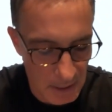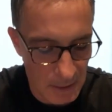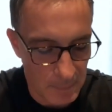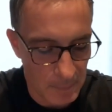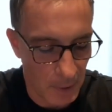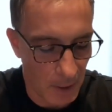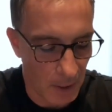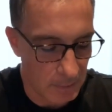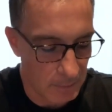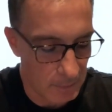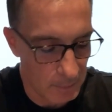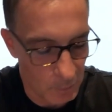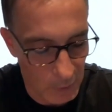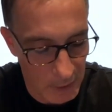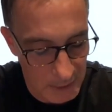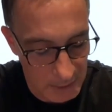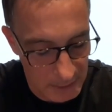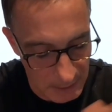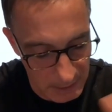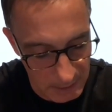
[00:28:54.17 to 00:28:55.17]
but
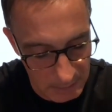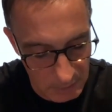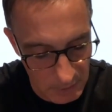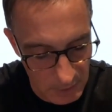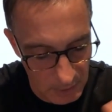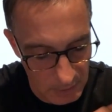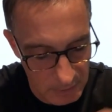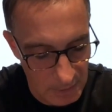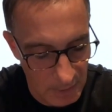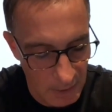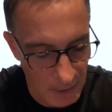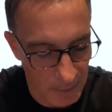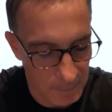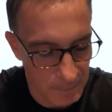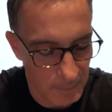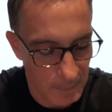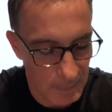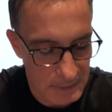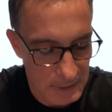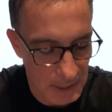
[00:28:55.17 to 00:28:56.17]
weirdly, you know,
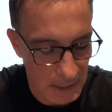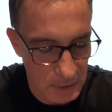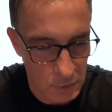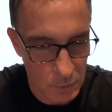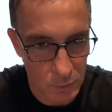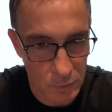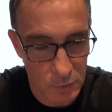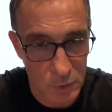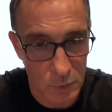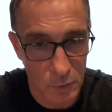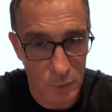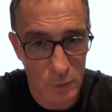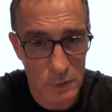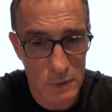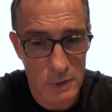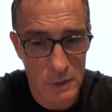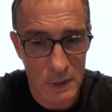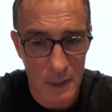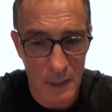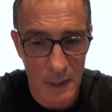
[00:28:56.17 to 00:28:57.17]
um, it takes all
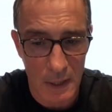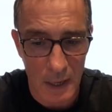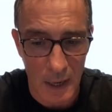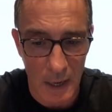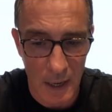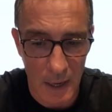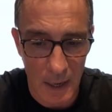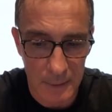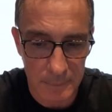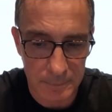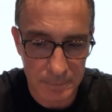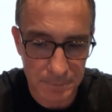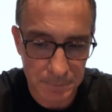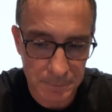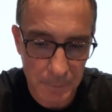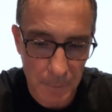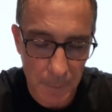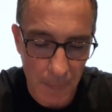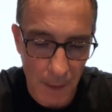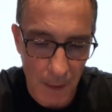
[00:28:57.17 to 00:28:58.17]
sorts. Um,
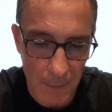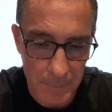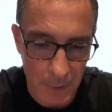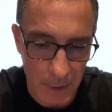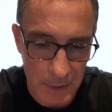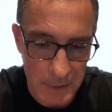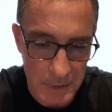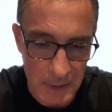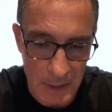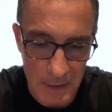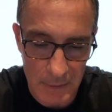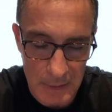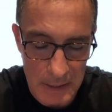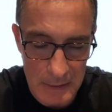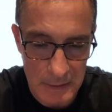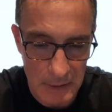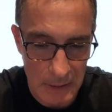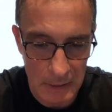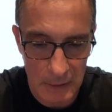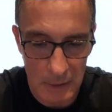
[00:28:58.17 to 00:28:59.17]
but
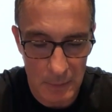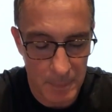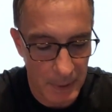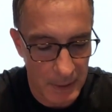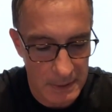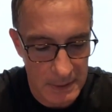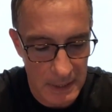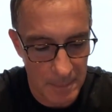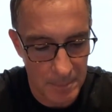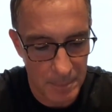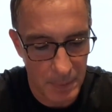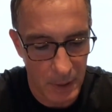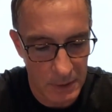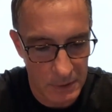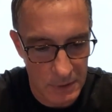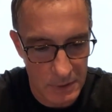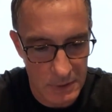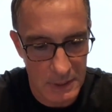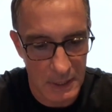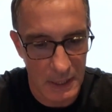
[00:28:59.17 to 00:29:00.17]
it, it, it, could be a 10
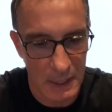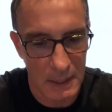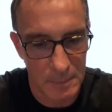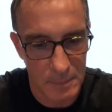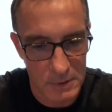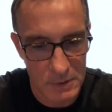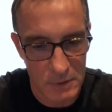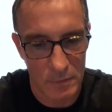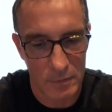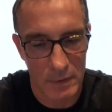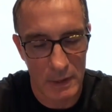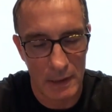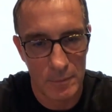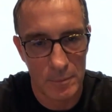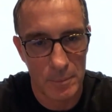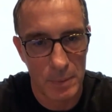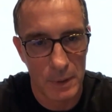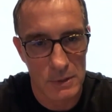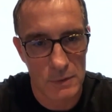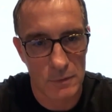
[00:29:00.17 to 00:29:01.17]
person team, a sort of
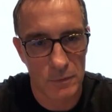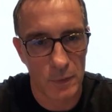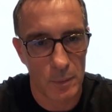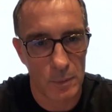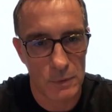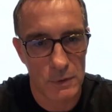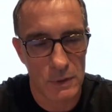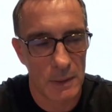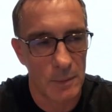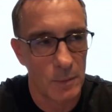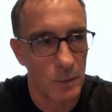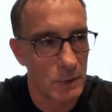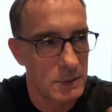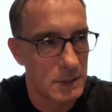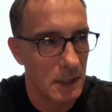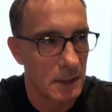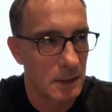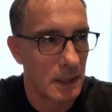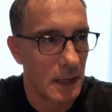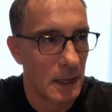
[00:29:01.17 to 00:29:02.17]
11 person football team, or a
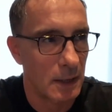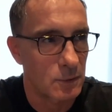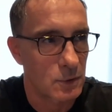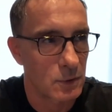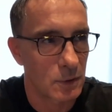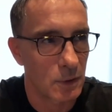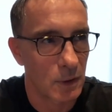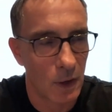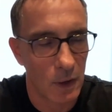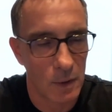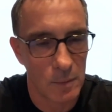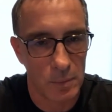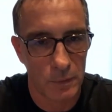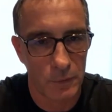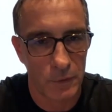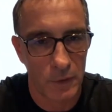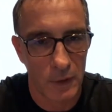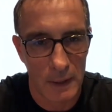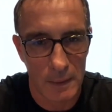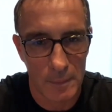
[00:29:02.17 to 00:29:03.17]
10,000 global
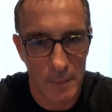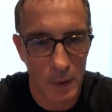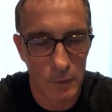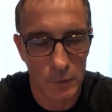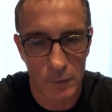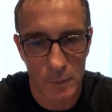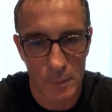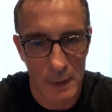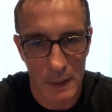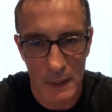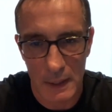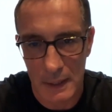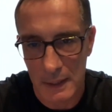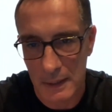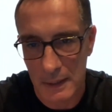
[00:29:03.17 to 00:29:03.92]
team. Ultimately, it